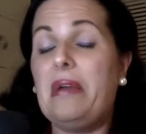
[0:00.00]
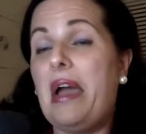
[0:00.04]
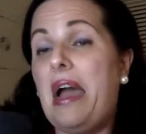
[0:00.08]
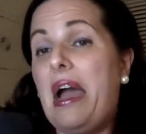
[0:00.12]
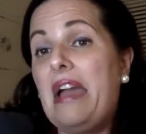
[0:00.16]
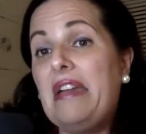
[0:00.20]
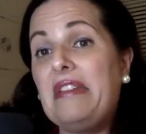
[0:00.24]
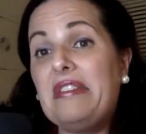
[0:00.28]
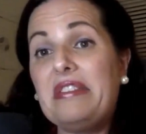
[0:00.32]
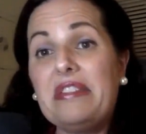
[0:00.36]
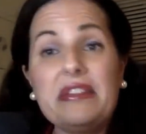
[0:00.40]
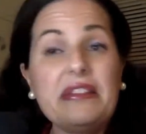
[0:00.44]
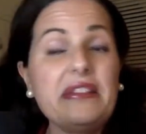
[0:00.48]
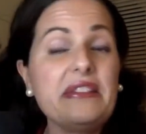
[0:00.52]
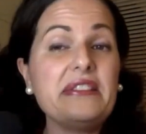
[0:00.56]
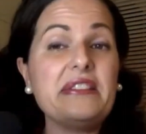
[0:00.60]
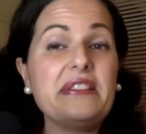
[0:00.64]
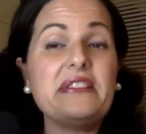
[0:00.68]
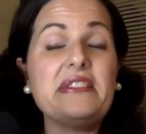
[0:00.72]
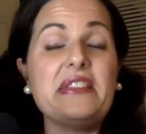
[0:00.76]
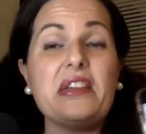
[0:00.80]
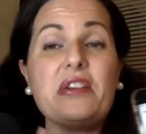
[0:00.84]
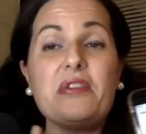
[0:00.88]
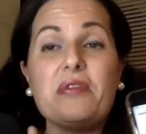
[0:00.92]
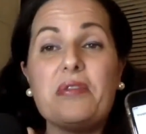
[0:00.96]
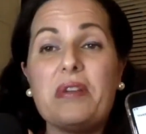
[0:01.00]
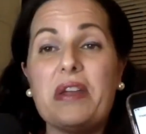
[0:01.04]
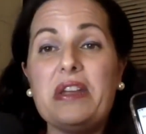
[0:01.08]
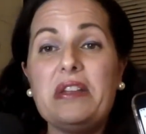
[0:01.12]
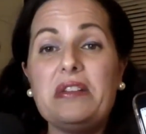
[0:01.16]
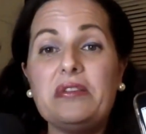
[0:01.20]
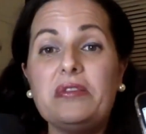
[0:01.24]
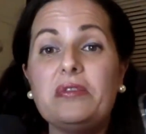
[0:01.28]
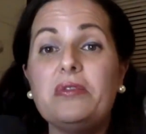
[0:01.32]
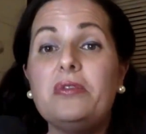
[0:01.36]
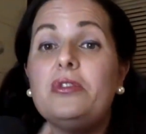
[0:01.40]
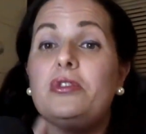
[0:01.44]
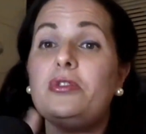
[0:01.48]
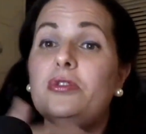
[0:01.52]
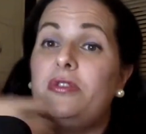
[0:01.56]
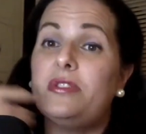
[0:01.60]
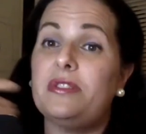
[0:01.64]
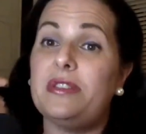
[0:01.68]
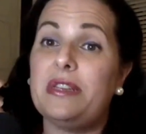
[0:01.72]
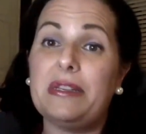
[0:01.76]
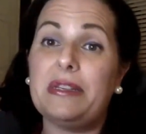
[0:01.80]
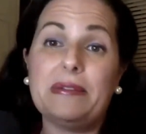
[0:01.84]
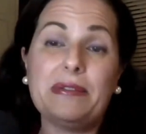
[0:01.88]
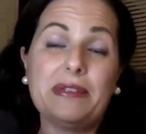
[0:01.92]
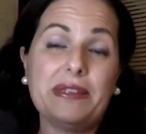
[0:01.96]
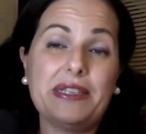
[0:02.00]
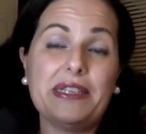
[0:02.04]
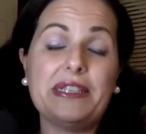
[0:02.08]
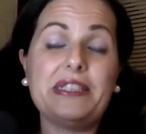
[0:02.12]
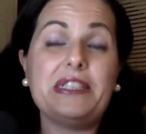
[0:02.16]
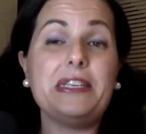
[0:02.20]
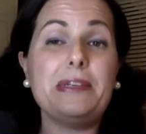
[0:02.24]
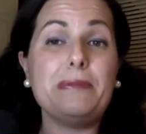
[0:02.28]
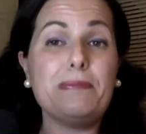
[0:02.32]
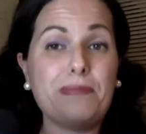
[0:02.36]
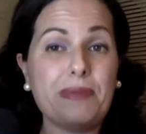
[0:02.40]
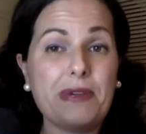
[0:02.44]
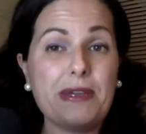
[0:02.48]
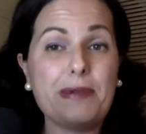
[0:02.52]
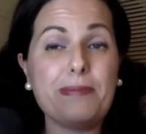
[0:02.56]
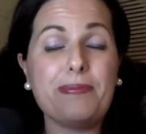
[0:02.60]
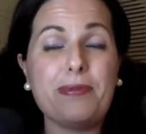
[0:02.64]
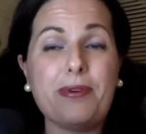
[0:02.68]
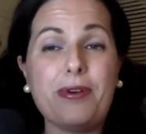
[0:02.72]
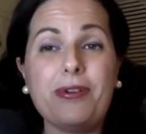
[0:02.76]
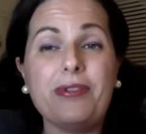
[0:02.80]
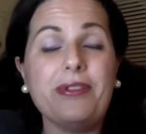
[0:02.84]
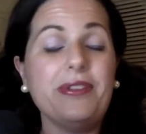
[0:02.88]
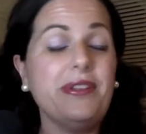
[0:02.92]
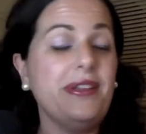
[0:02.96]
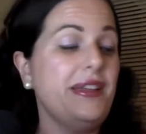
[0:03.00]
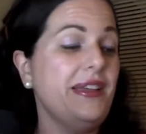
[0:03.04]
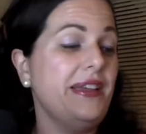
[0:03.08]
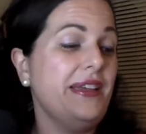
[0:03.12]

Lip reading: I think this is a great tool to start teaching people,